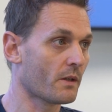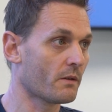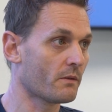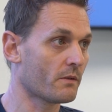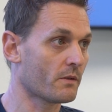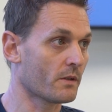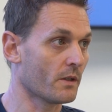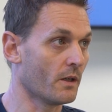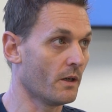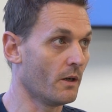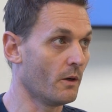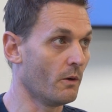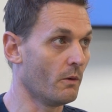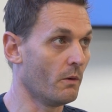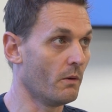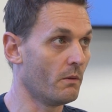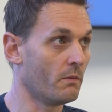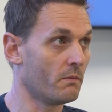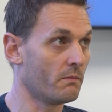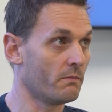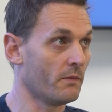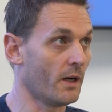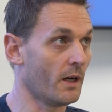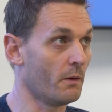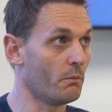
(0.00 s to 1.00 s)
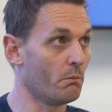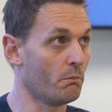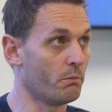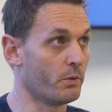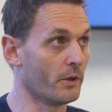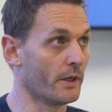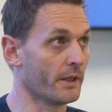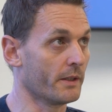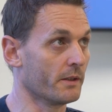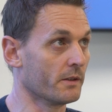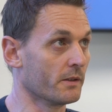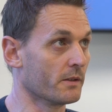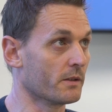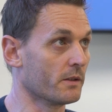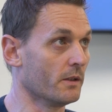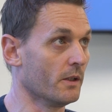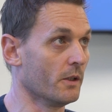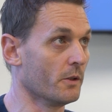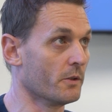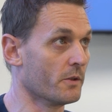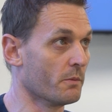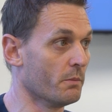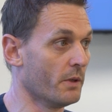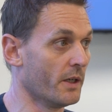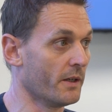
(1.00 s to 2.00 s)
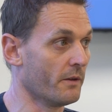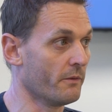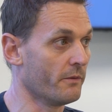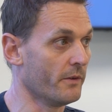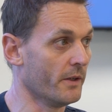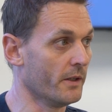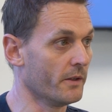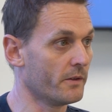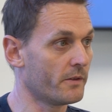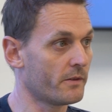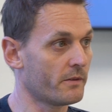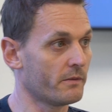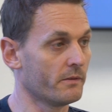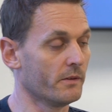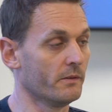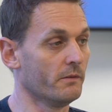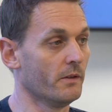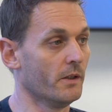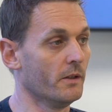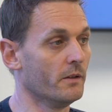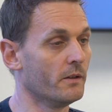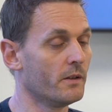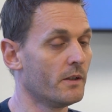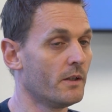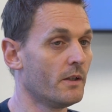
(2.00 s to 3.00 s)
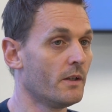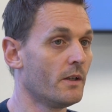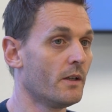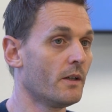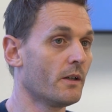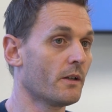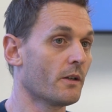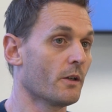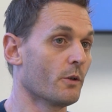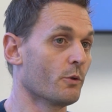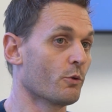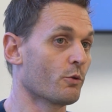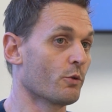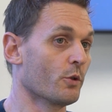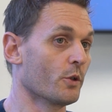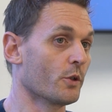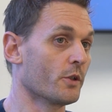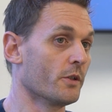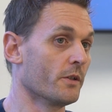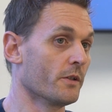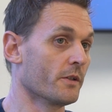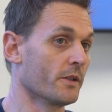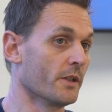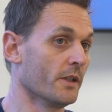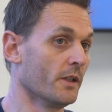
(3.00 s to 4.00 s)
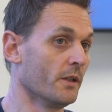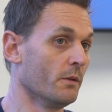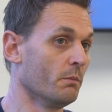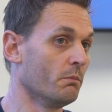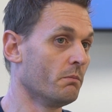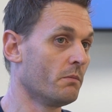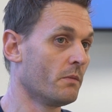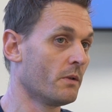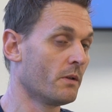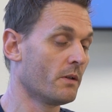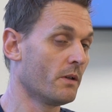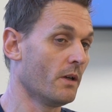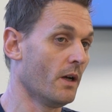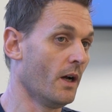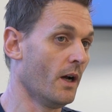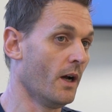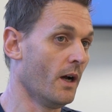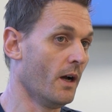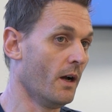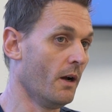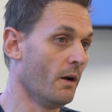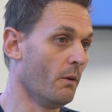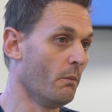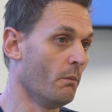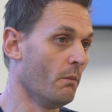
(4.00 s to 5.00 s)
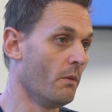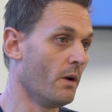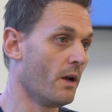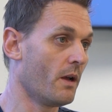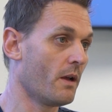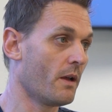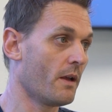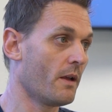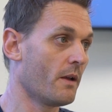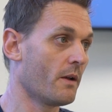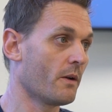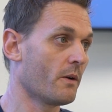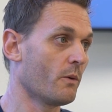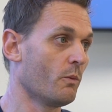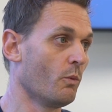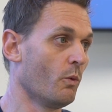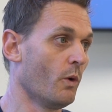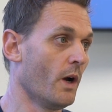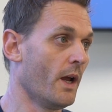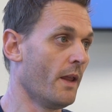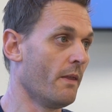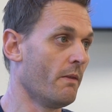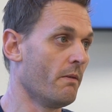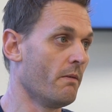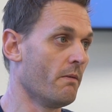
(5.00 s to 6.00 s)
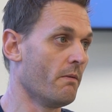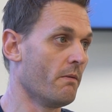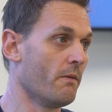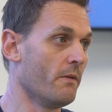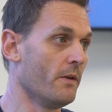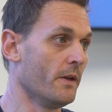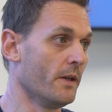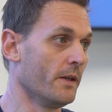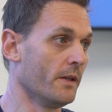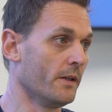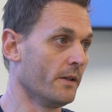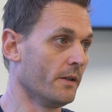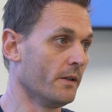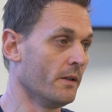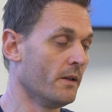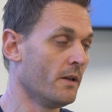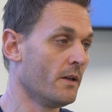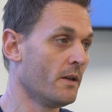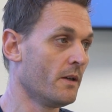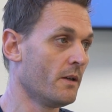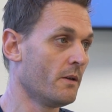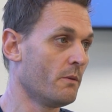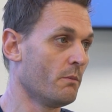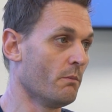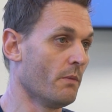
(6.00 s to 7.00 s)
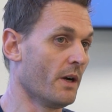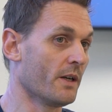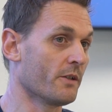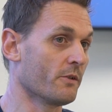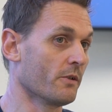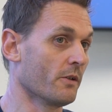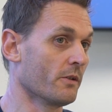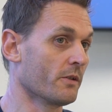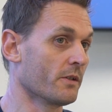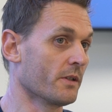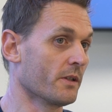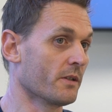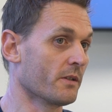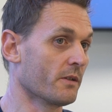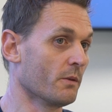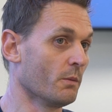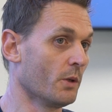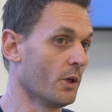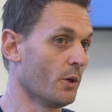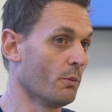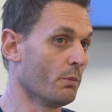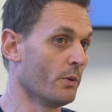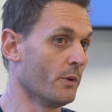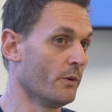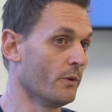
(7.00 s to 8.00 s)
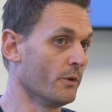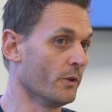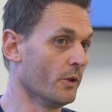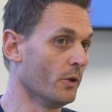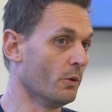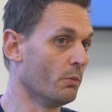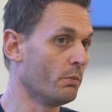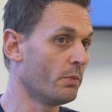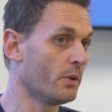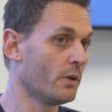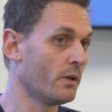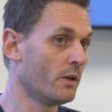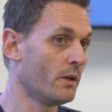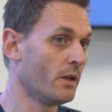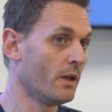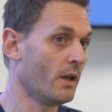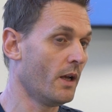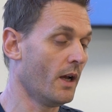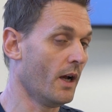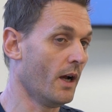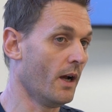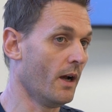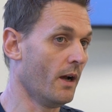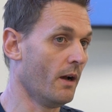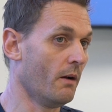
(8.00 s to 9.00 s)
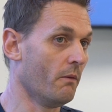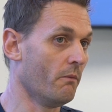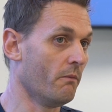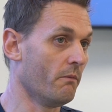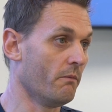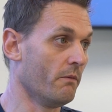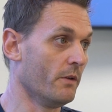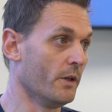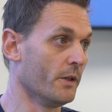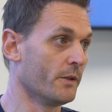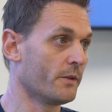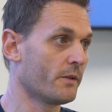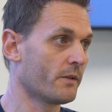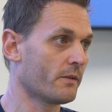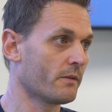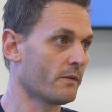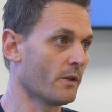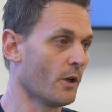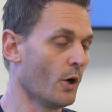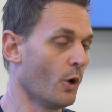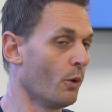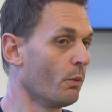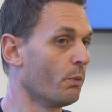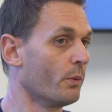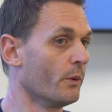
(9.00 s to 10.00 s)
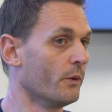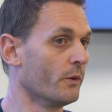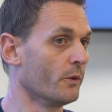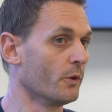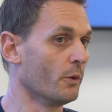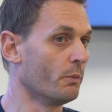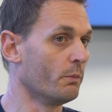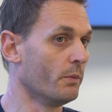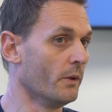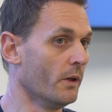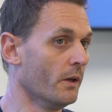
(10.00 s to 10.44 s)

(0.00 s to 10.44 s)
So that brings loads of benefits for the construction team. When the metro system opens up, this opens up